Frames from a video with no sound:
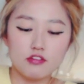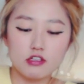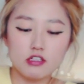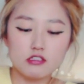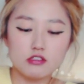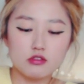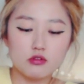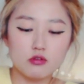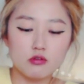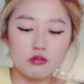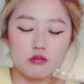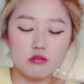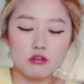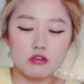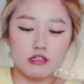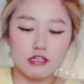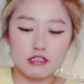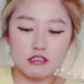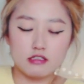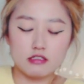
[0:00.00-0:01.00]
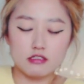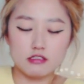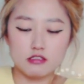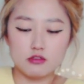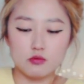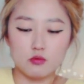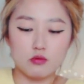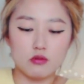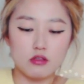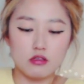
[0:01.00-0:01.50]
If you guys don't like
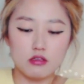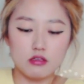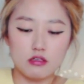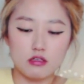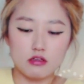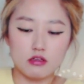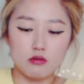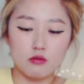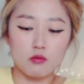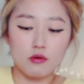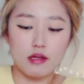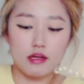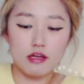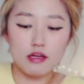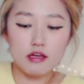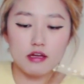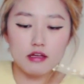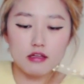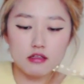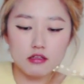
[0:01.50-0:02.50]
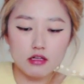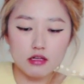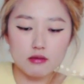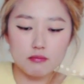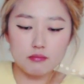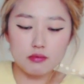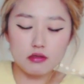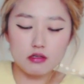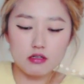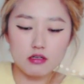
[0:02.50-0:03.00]
this, like the way
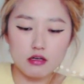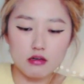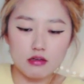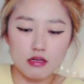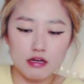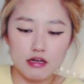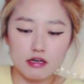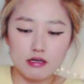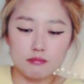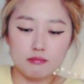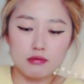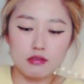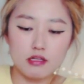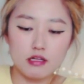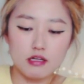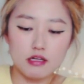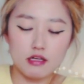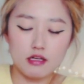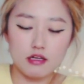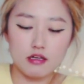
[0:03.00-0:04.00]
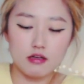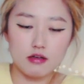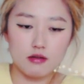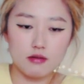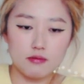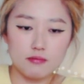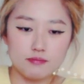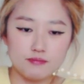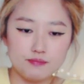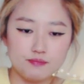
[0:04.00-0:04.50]
I apply